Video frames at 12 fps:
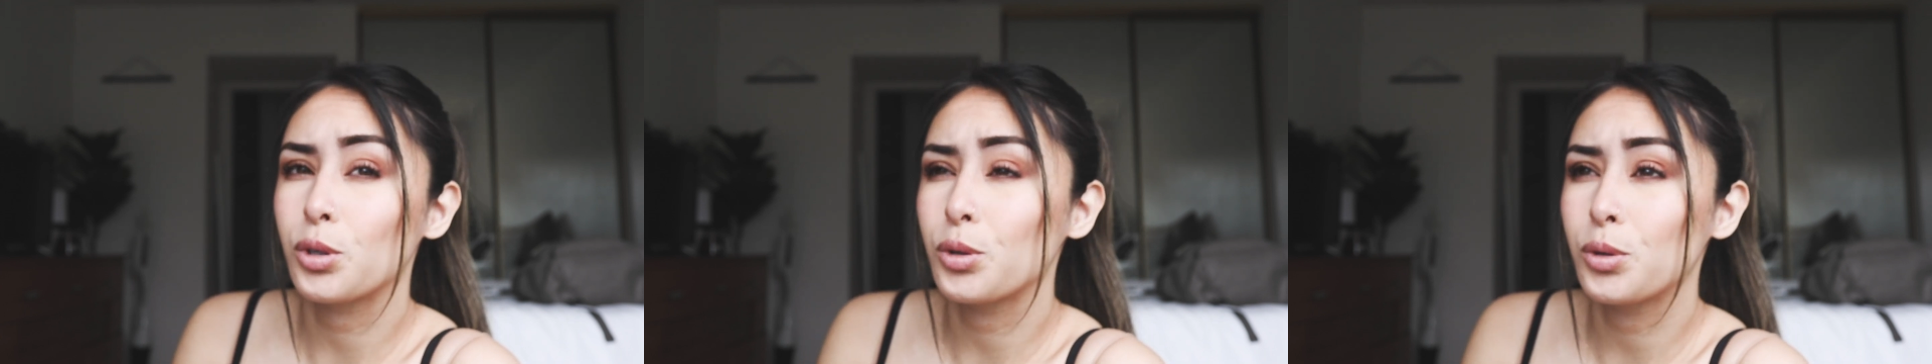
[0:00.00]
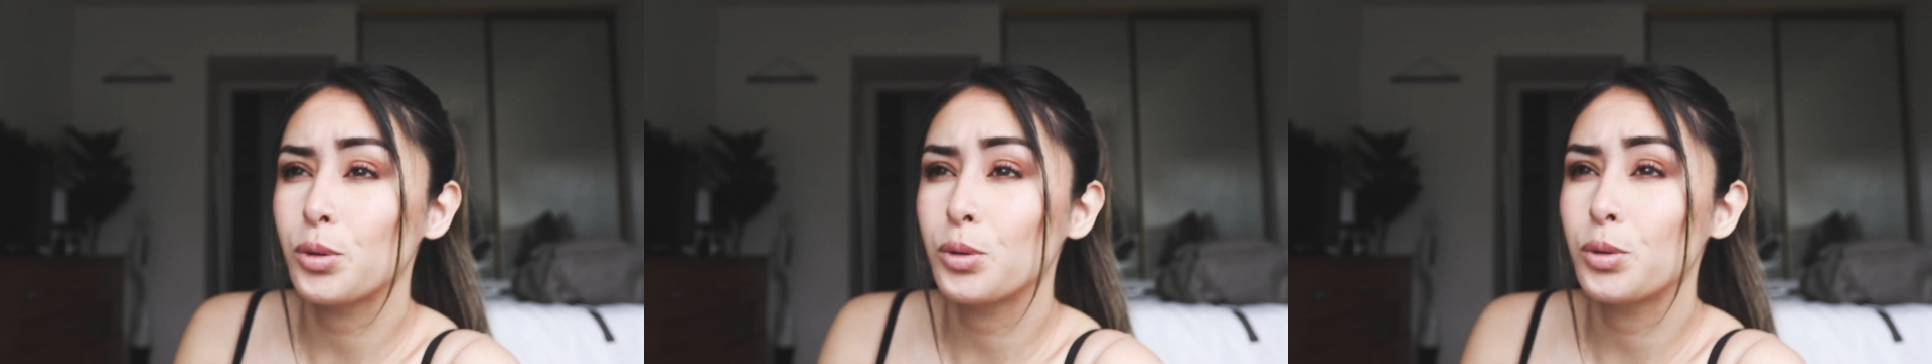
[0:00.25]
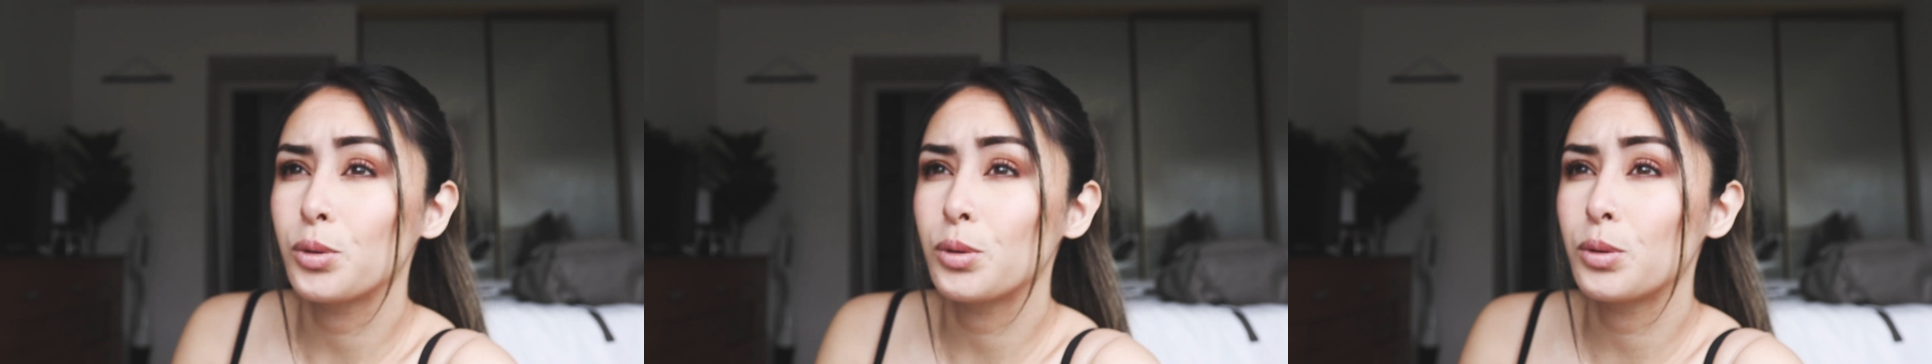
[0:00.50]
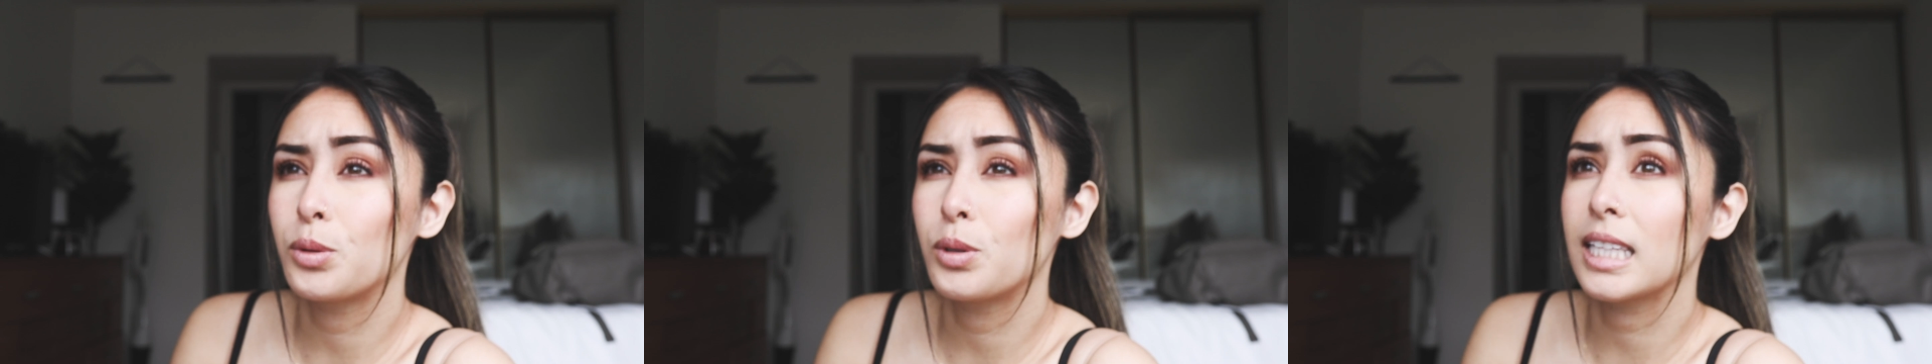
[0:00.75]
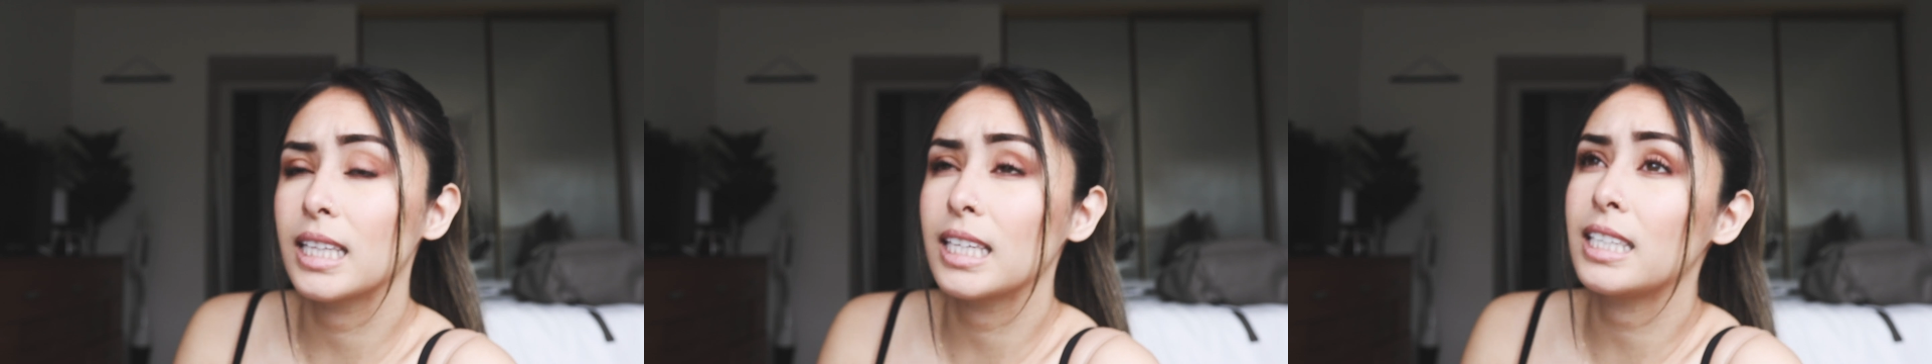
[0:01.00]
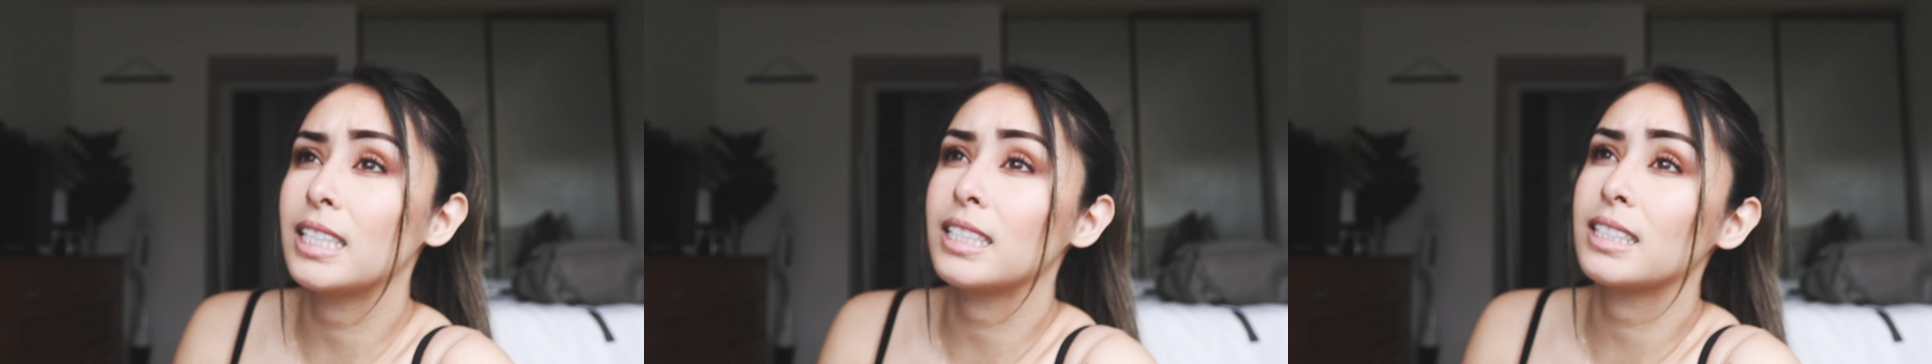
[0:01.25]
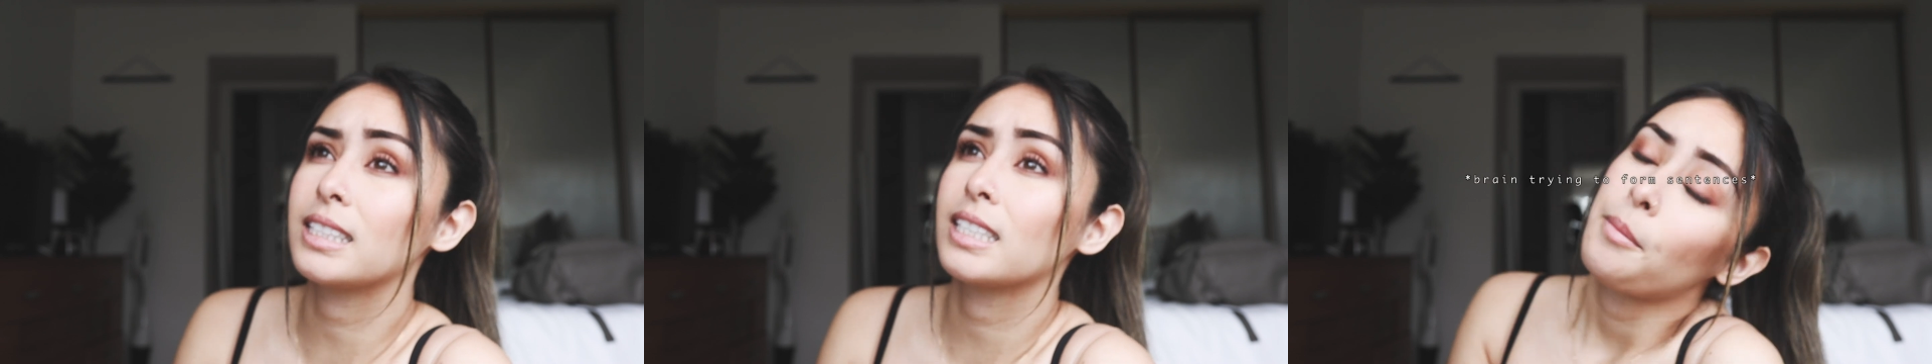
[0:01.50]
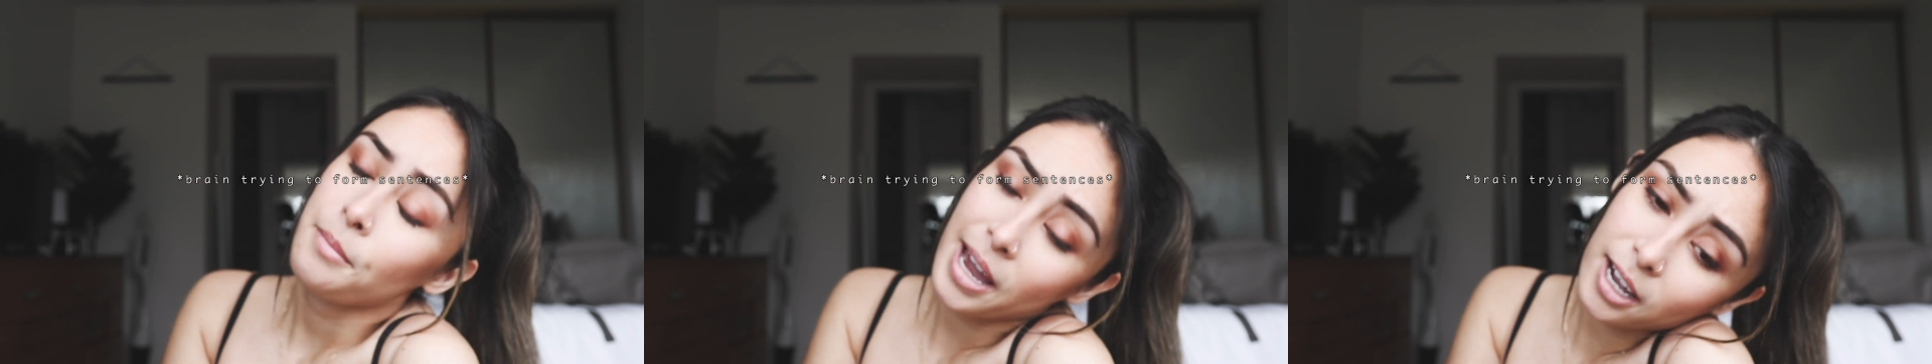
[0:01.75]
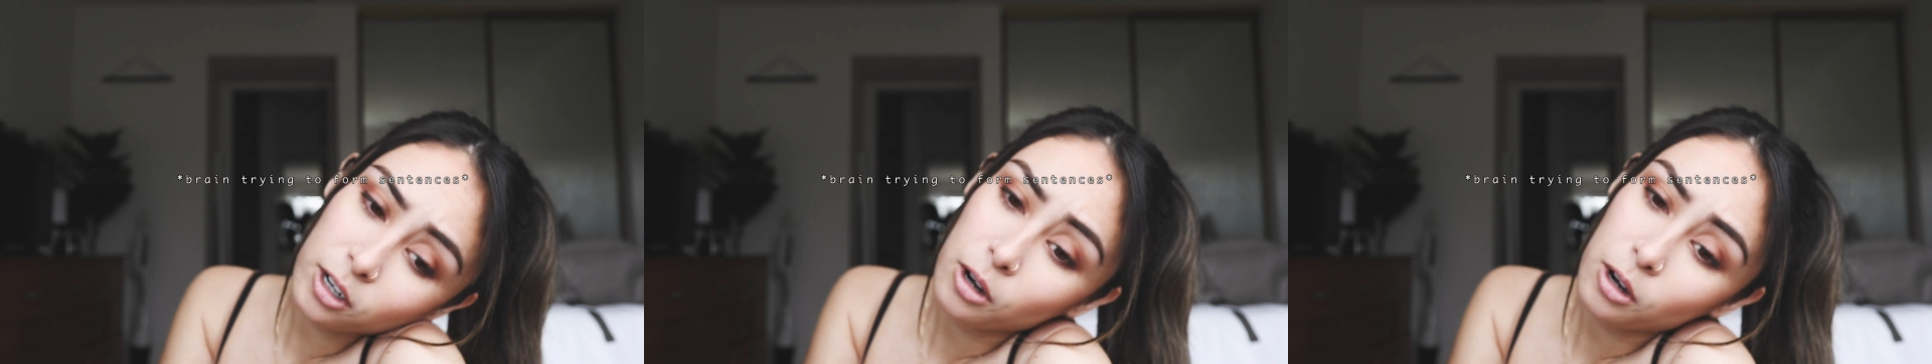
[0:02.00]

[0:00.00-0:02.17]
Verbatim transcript: to the latest Mac